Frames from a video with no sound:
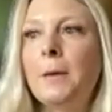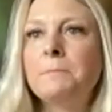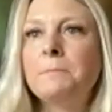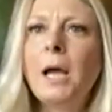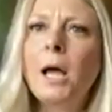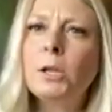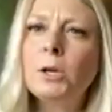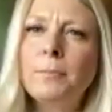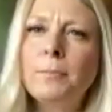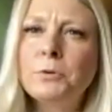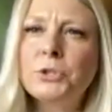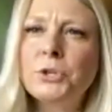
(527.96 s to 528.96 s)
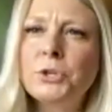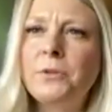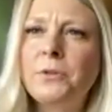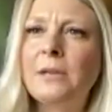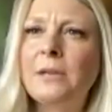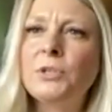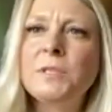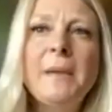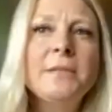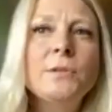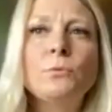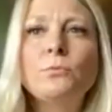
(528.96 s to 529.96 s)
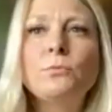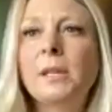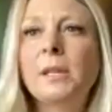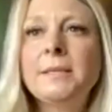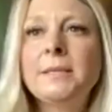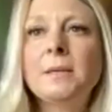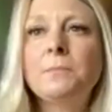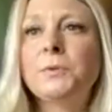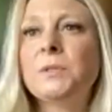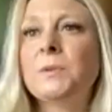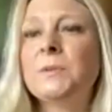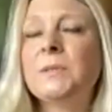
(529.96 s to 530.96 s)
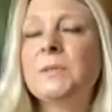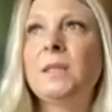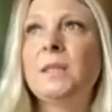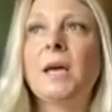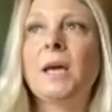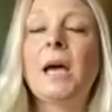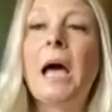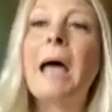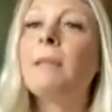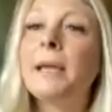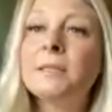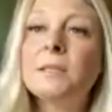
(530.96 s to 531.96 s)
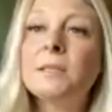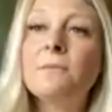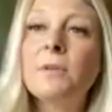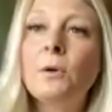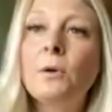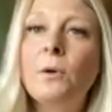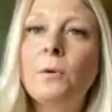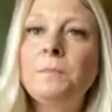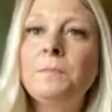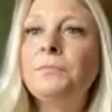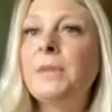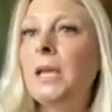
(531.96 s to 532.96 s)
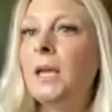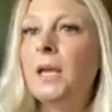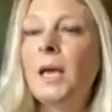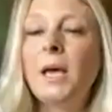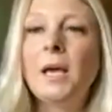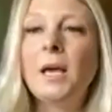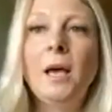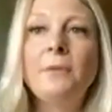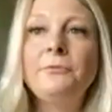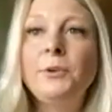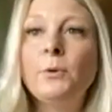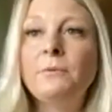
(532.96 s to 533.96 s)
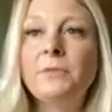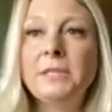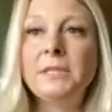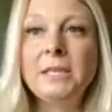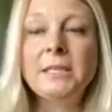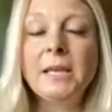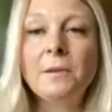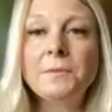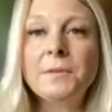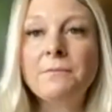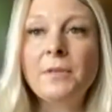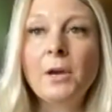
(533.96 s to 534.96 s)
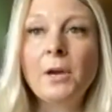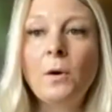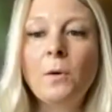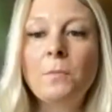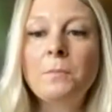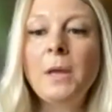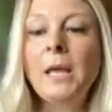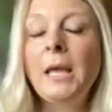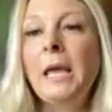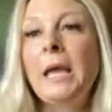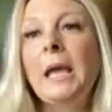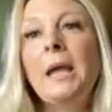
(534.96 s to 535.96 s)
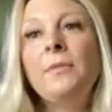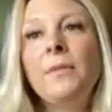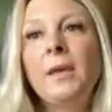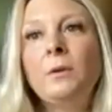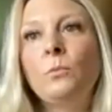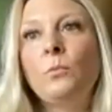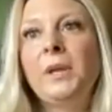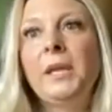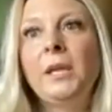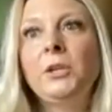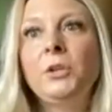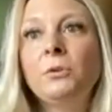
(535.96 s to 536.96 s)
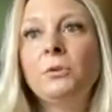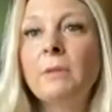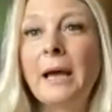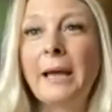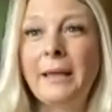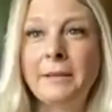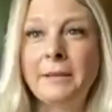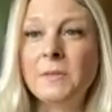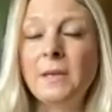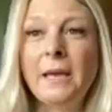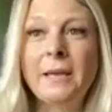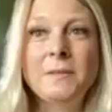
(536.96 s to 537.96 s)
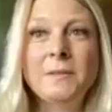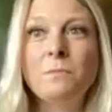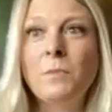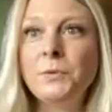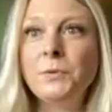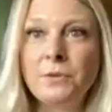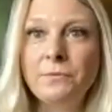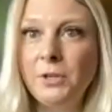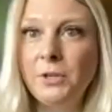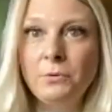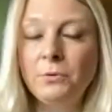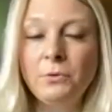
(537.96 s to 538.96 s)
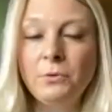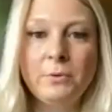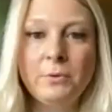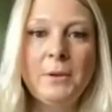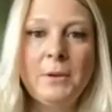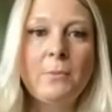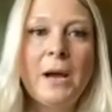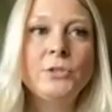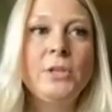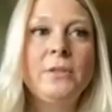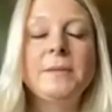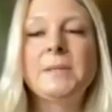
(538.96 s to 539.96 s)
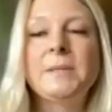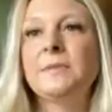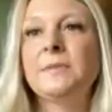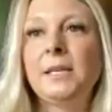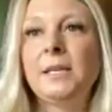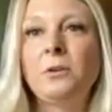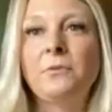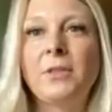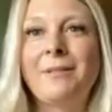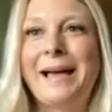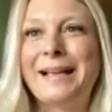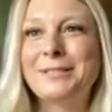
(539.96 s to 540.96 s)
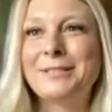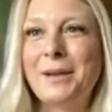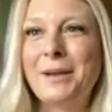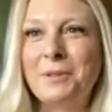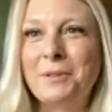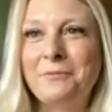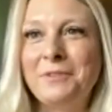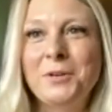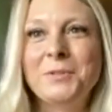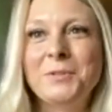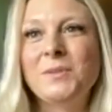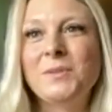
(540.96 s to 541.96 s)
color brochure that just makes it really simple to see the highlights of the home, a few of the details of the home. And then we utilize, as most of you who would be watching this have seen over the last couple of years since